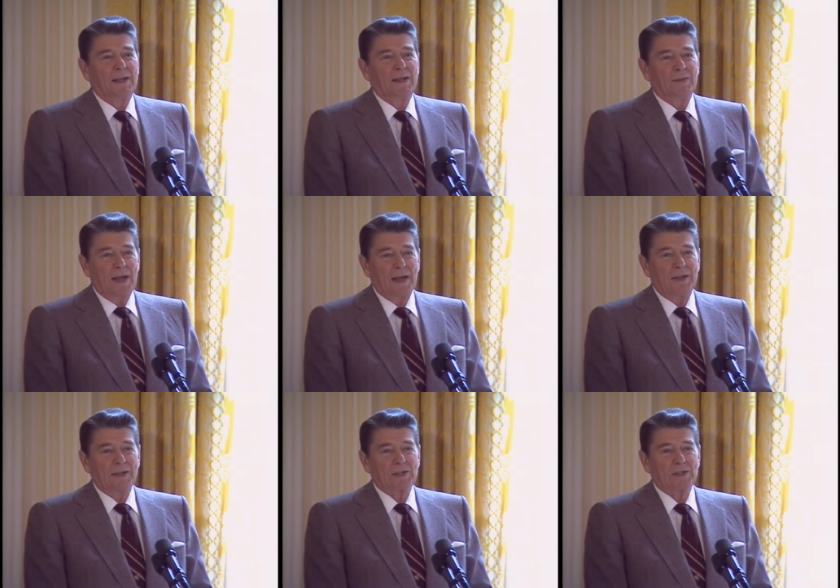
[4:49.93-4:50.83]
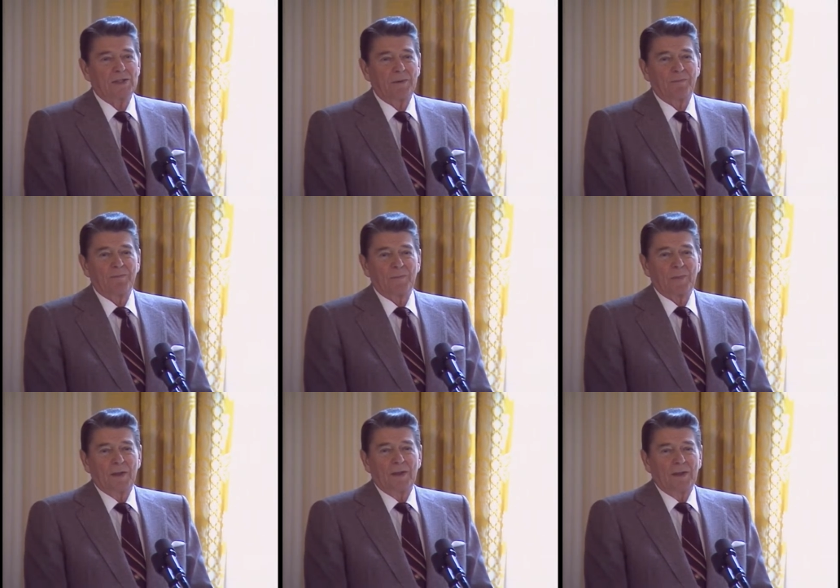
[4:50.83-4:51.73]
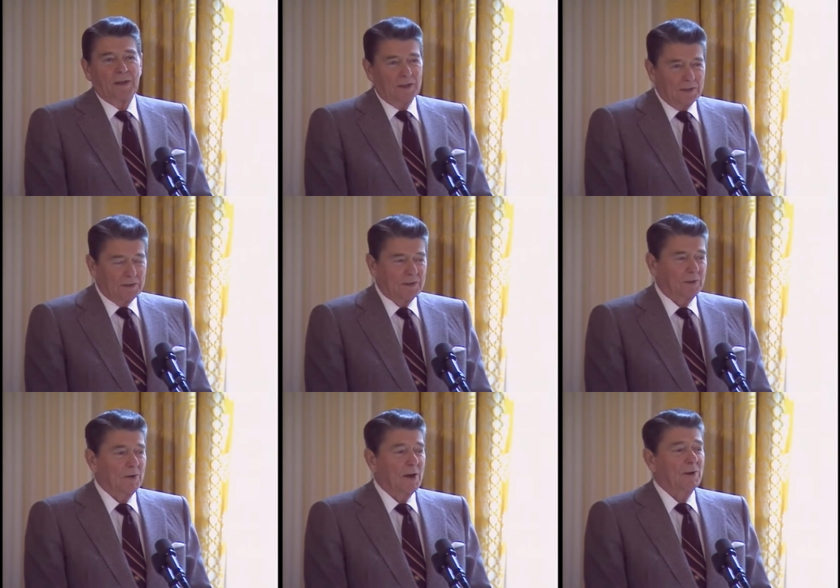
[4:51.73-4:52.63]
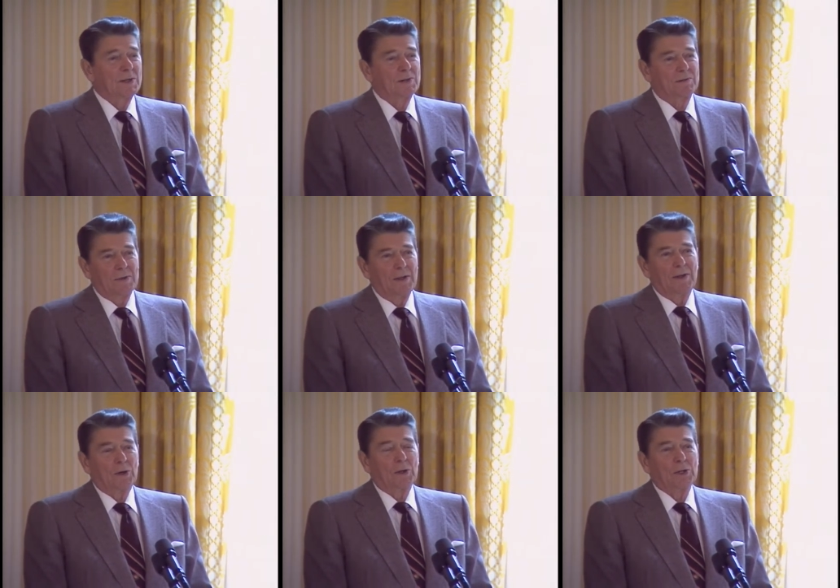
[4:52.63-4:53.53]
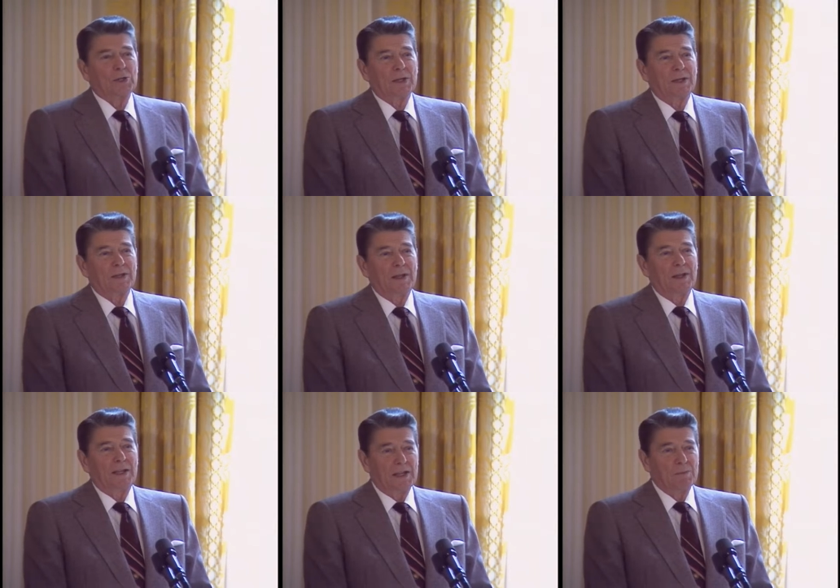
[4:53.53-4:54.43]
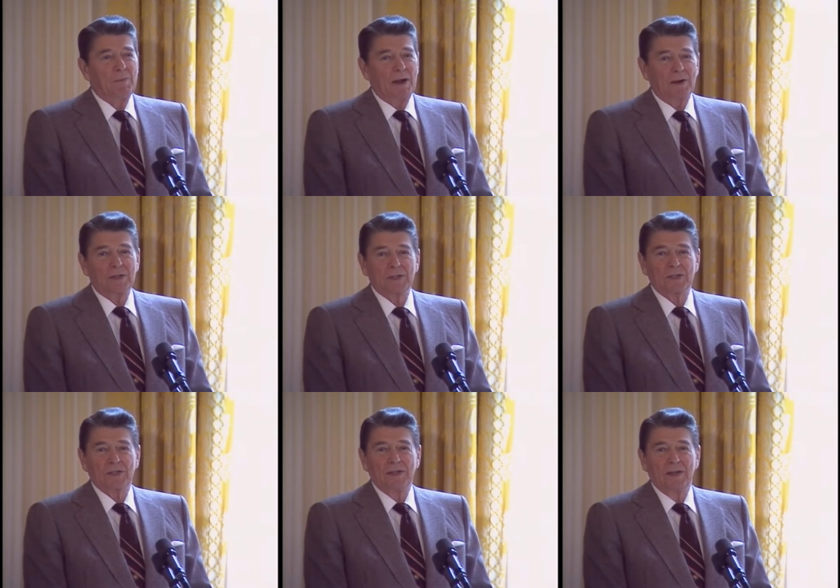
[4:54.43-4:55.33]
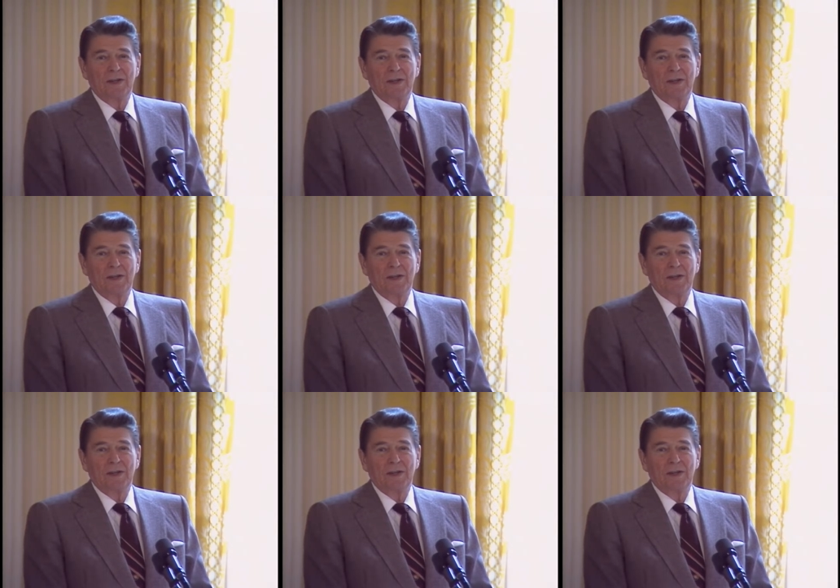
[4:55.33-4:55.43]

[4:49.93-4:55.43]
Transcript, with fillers: And that is, under our urging, in Paris